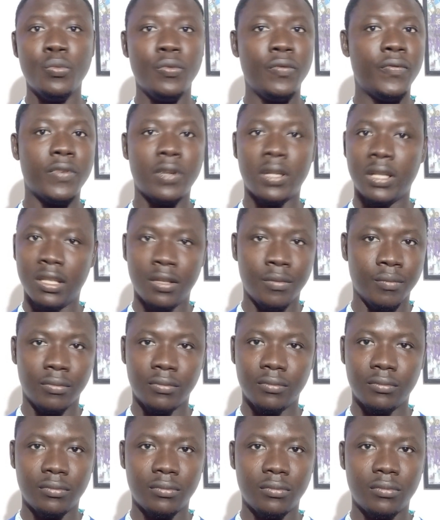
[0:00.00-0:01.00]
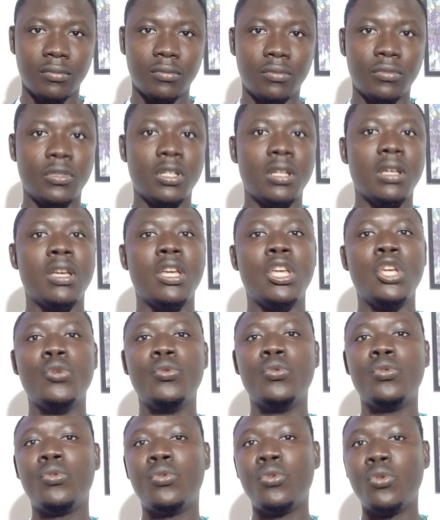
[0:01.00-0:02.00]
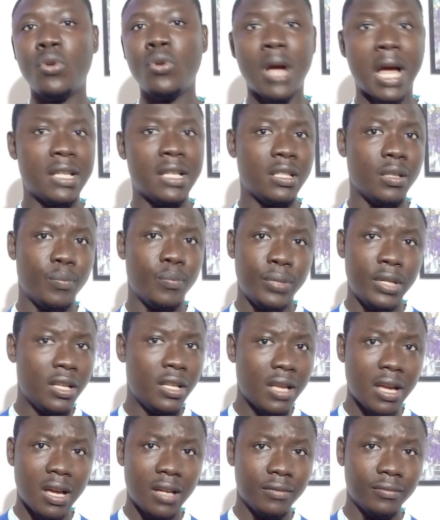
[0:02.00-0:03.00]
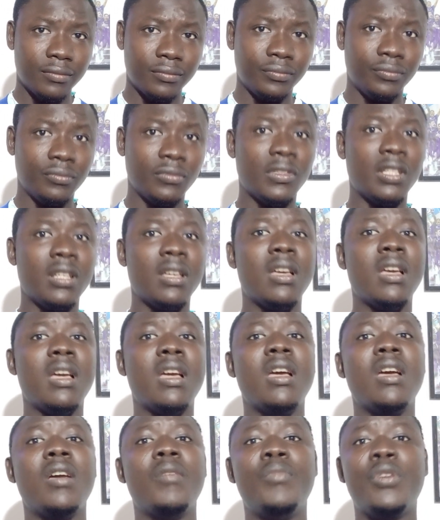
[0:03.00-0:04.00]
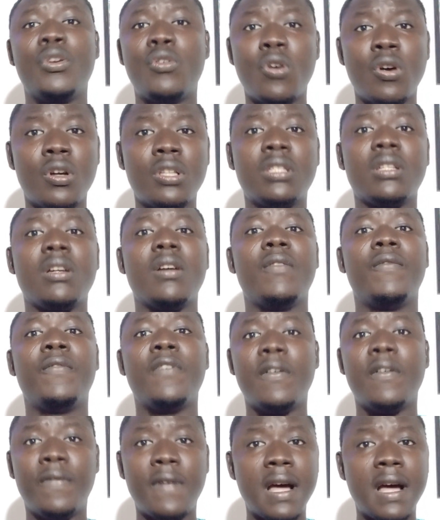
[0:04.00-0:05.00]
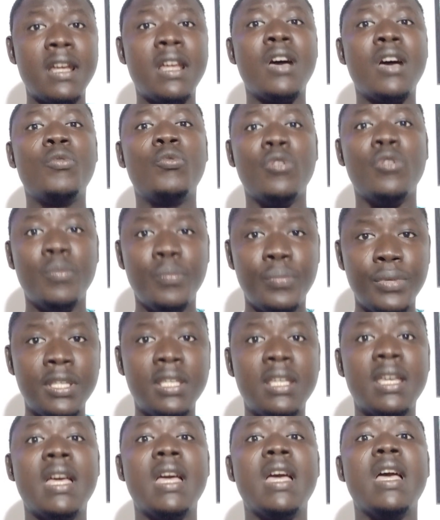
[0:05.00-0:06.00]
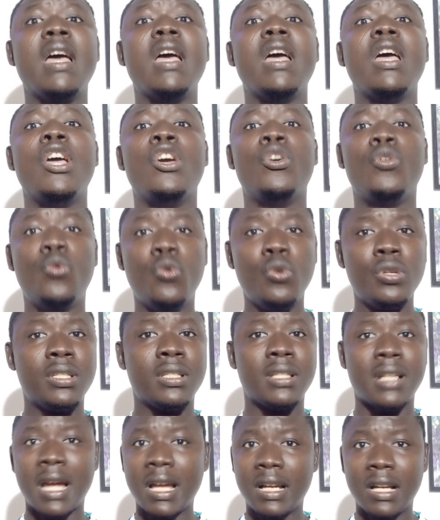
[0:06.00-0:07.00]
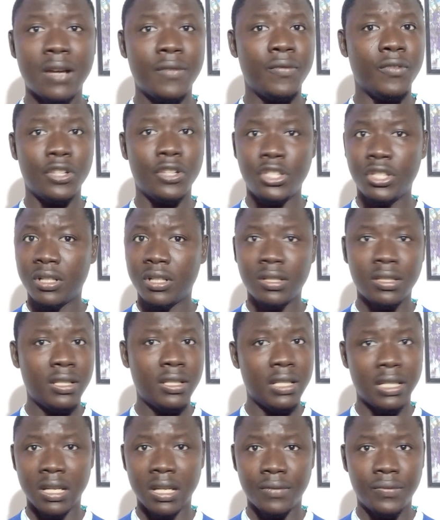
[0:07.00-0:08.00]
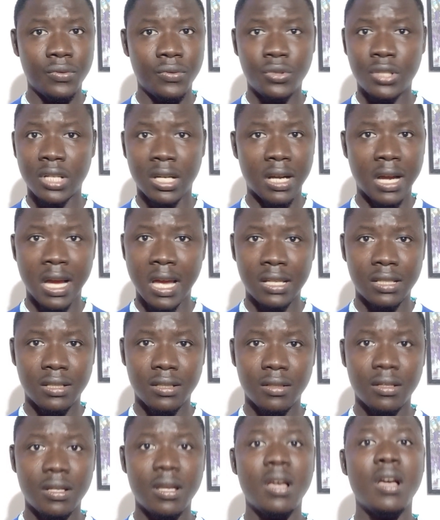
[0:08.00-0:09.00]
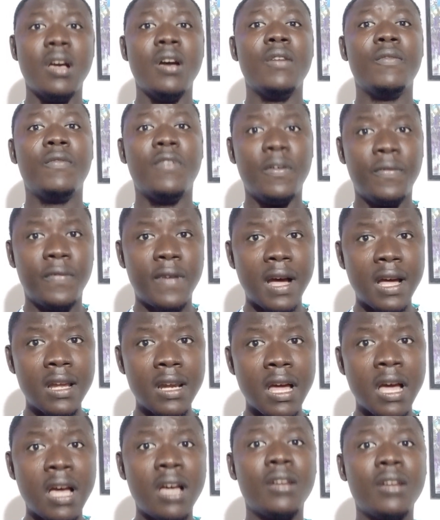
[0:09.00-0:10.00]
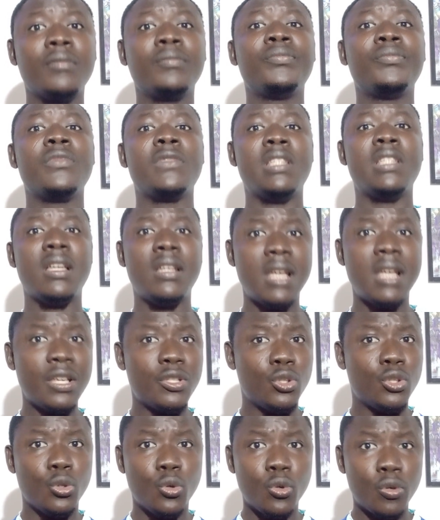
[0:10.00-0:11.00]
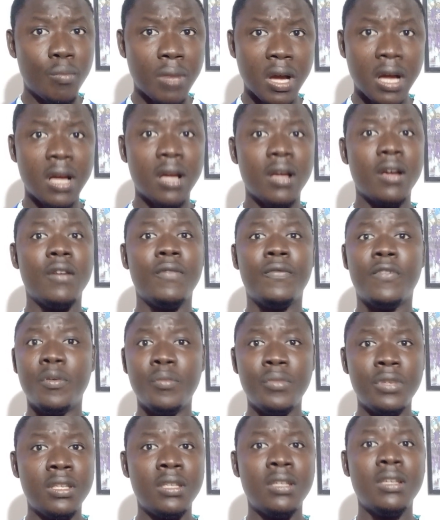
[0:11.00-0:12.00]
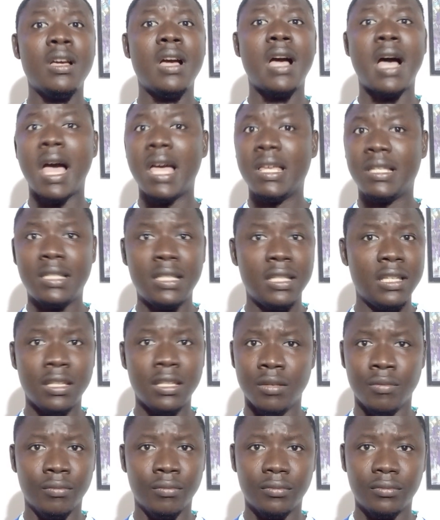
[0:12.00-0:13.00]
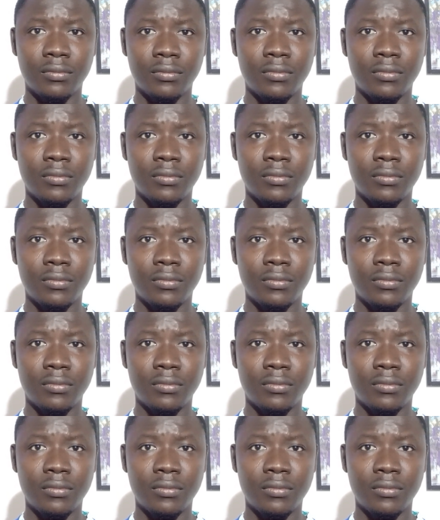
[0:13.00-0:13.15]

move for him. He will grow as a player because Fofana will be a good striker for Chelsea in the future, guys. Fofana, the next Drogba for me, I see him.